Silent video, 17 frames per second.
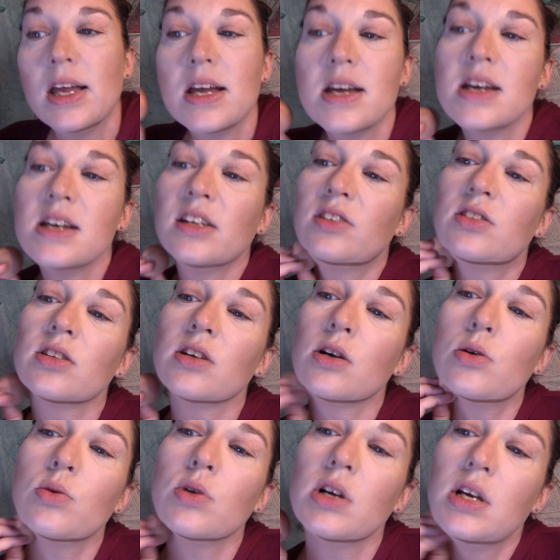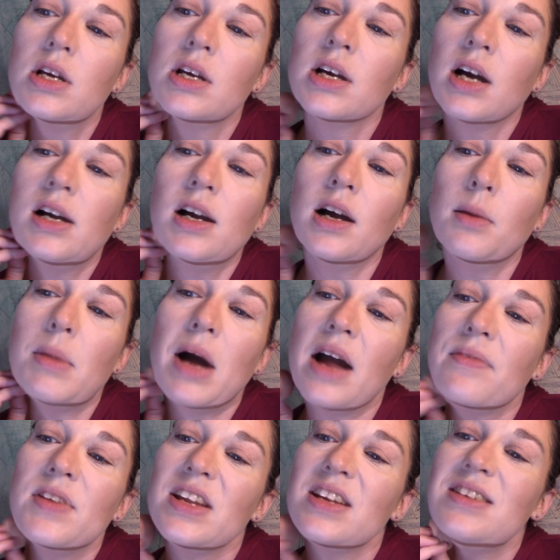And so, I
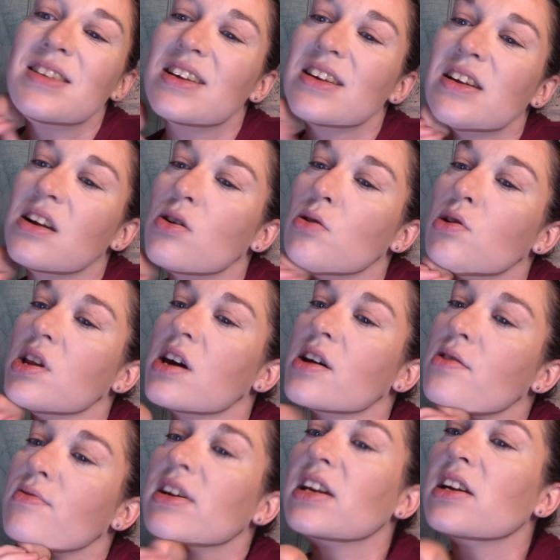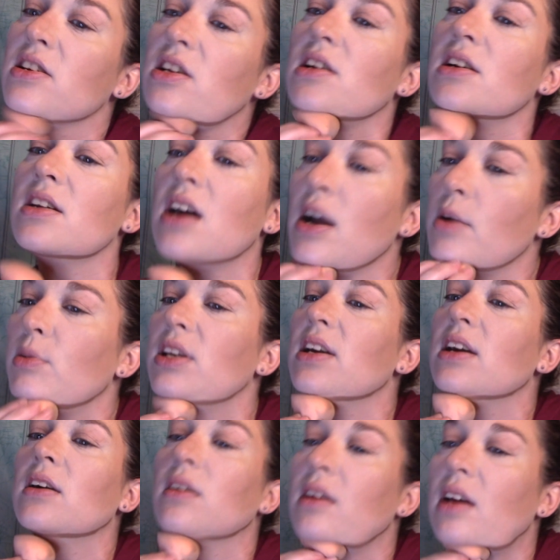didn't get a whole lot of reading done. I
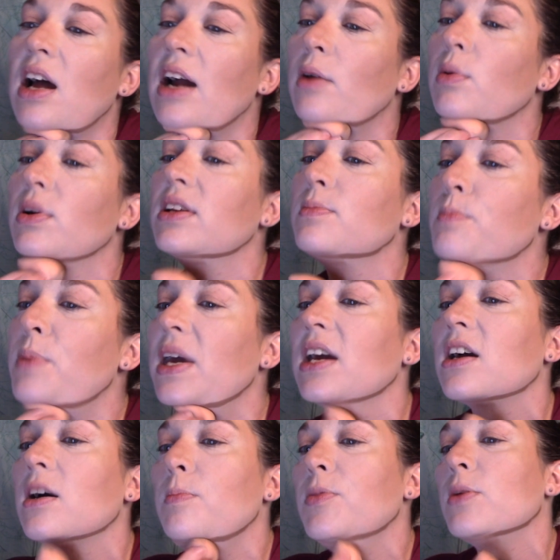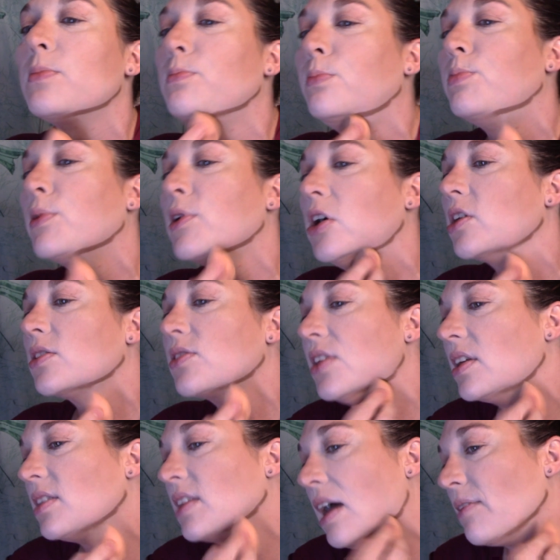would pick up the book,
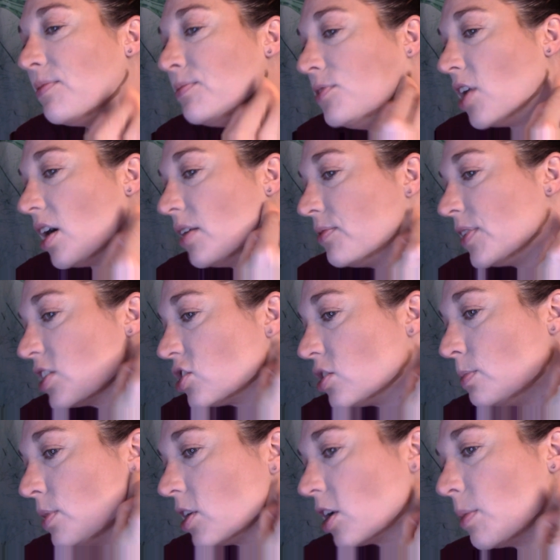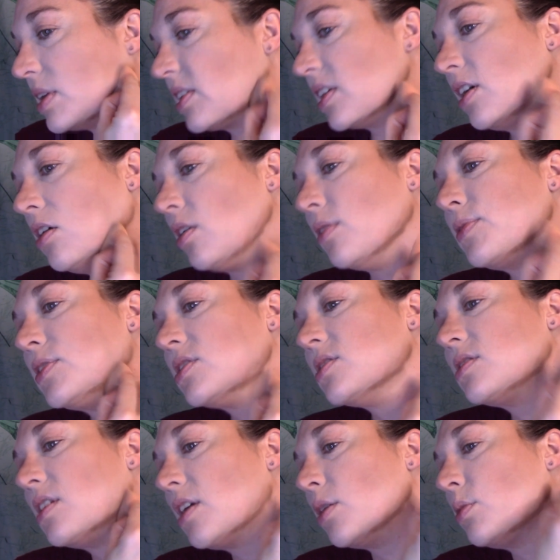that nonfiction book about the office
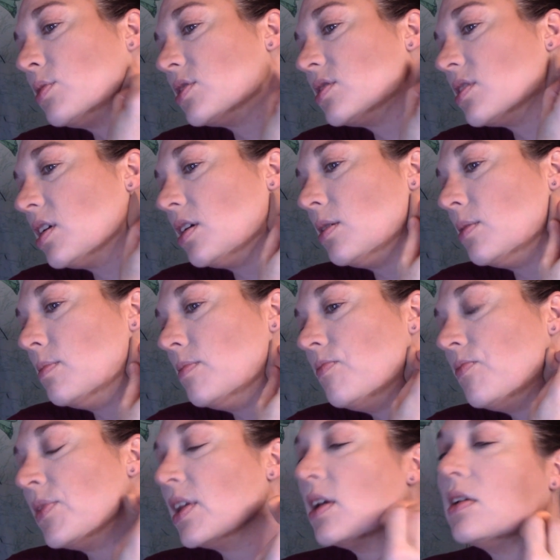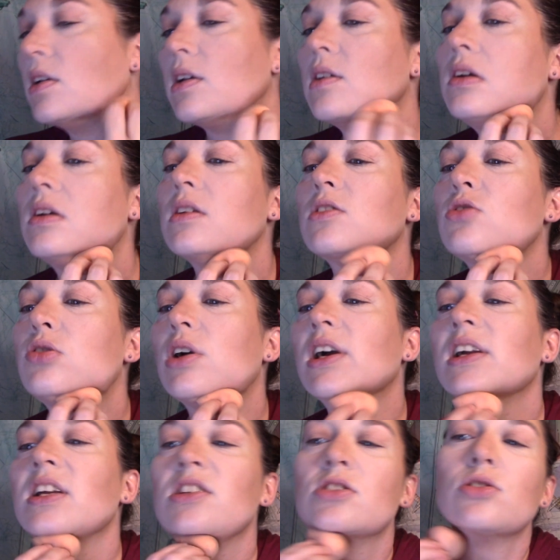that I was,
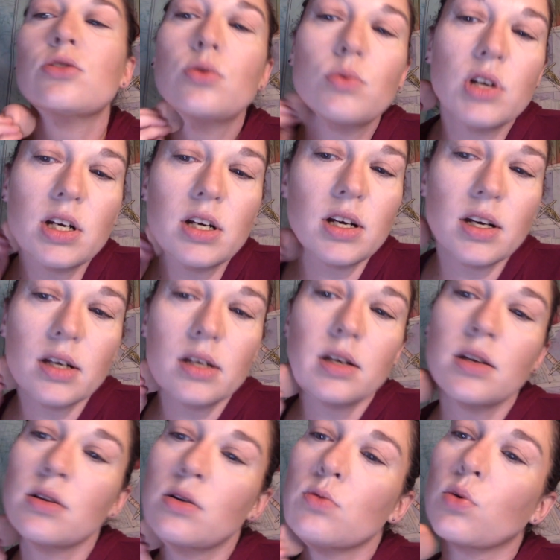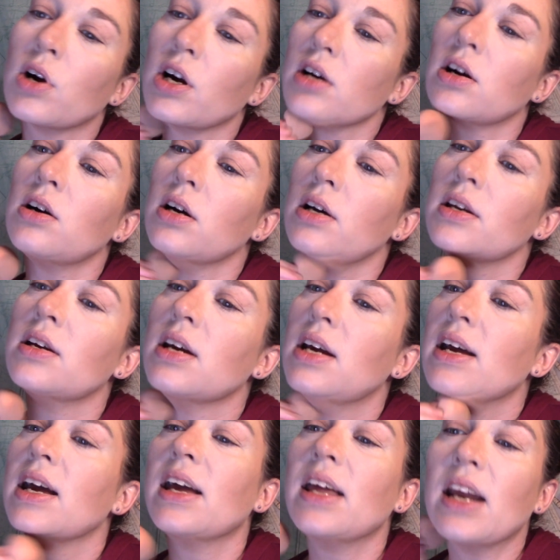trying to, work on,
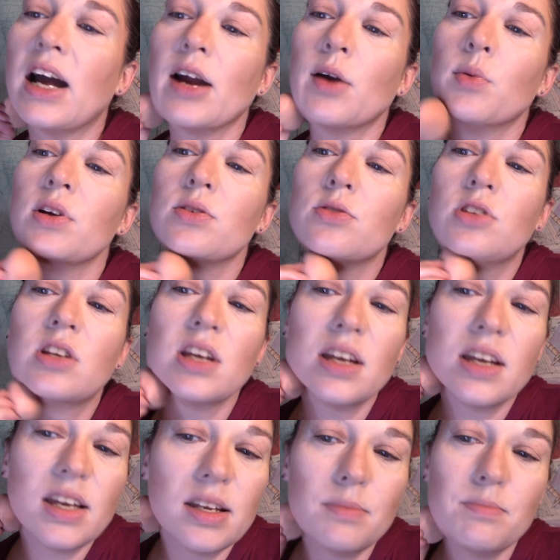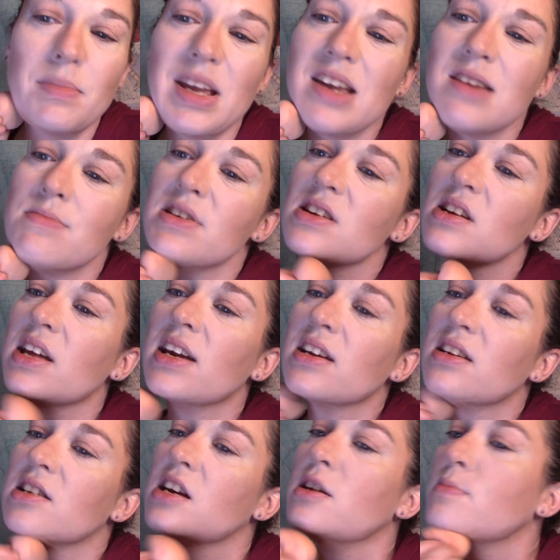and I would get maybe like
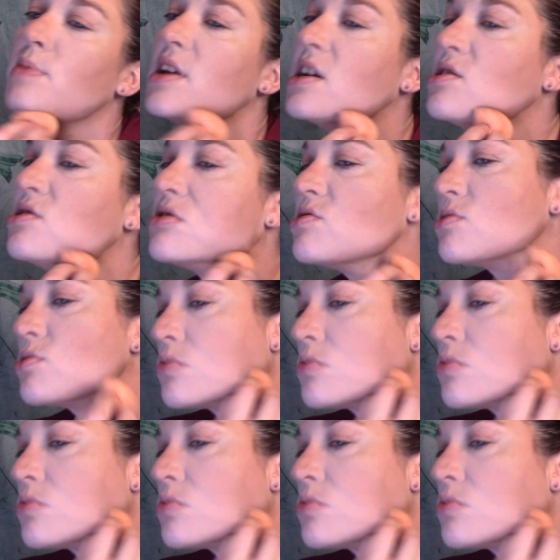10 pages or